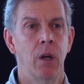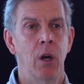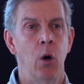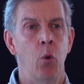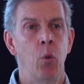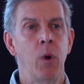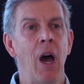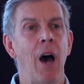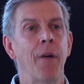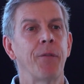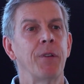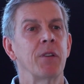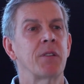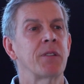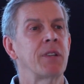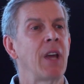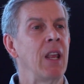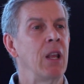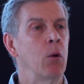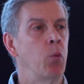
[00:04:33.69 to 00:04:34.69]
We often
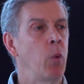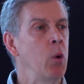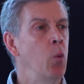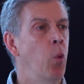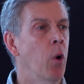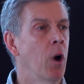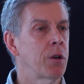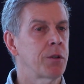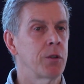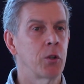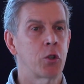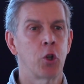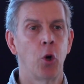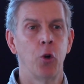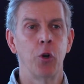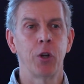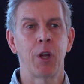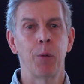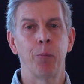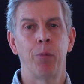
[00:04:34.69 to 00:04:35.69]
say that we work so
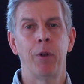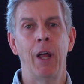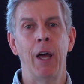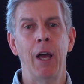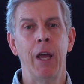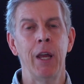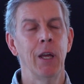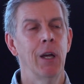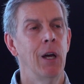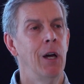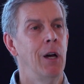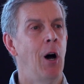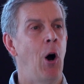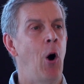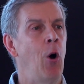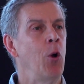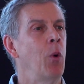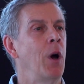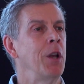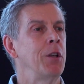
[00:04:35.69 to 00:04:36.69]
children can play.
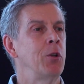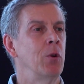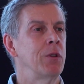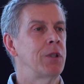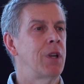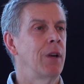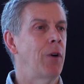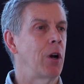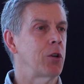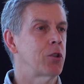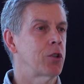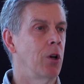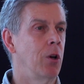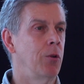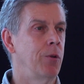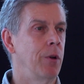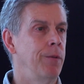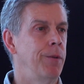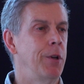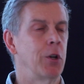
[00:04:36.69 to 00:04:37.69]
All we want to do is give our
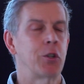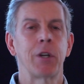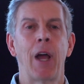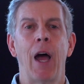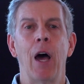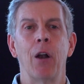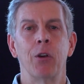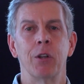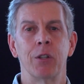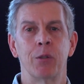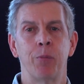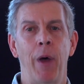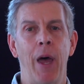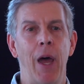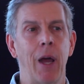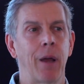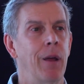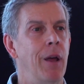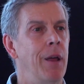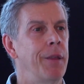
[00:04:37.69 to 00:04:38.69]
children their childhoods
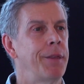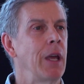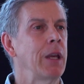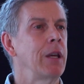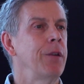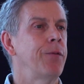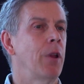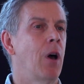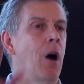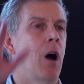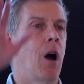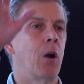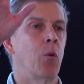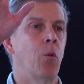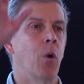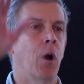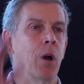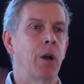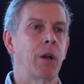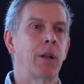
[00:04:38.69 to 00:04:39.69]
back. Thank you for the hard
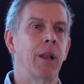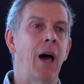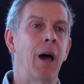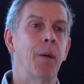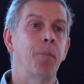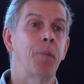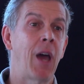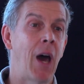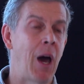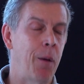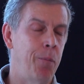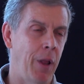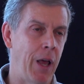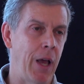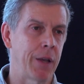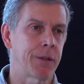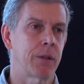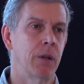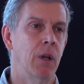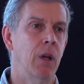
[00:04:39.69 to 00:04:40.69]
work. God
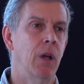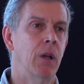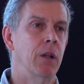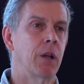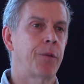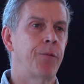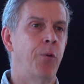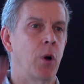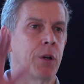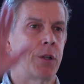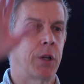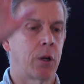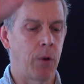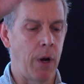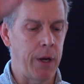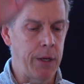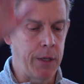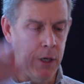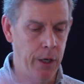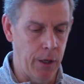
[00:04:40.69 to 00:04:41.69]
bless. Look forward to a
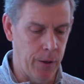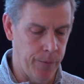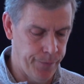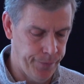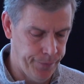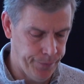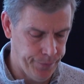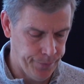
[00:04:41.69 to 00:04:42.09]
great year.